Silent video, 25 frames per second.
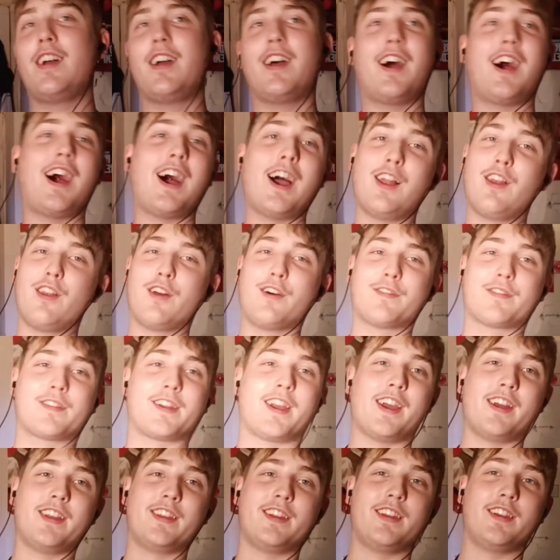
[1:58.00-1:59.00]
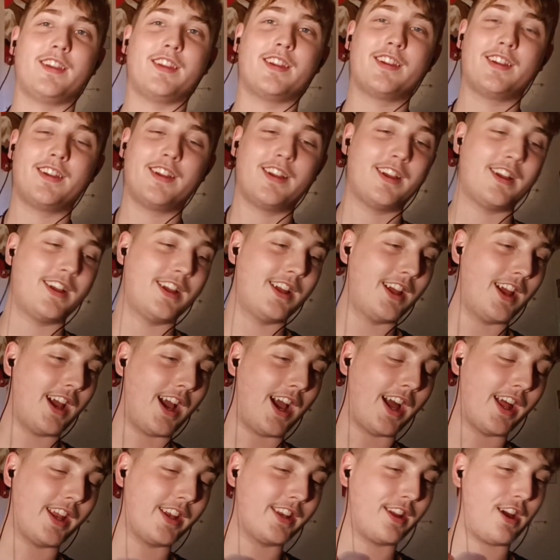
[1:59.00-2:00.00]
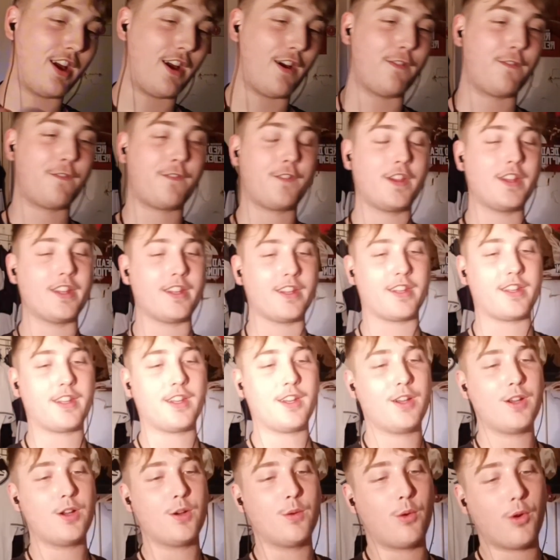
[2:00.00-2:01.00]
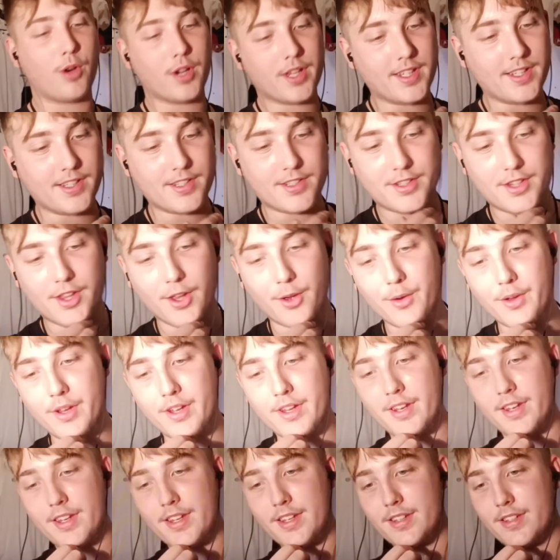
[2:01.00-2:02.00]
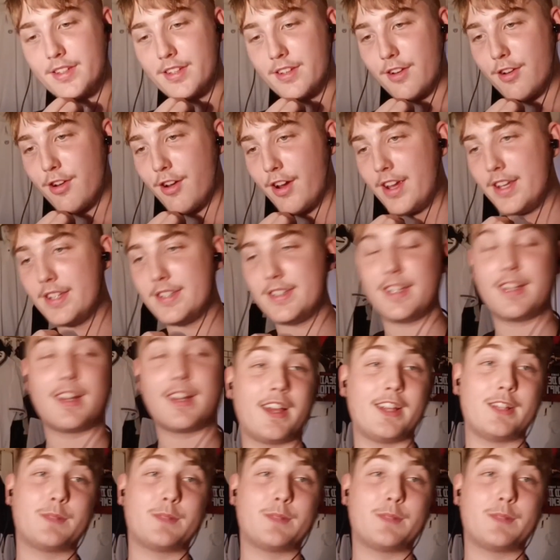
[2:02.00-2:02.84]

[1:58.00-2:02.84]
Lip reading: I love Kenny, and I think what he's doing is crazy.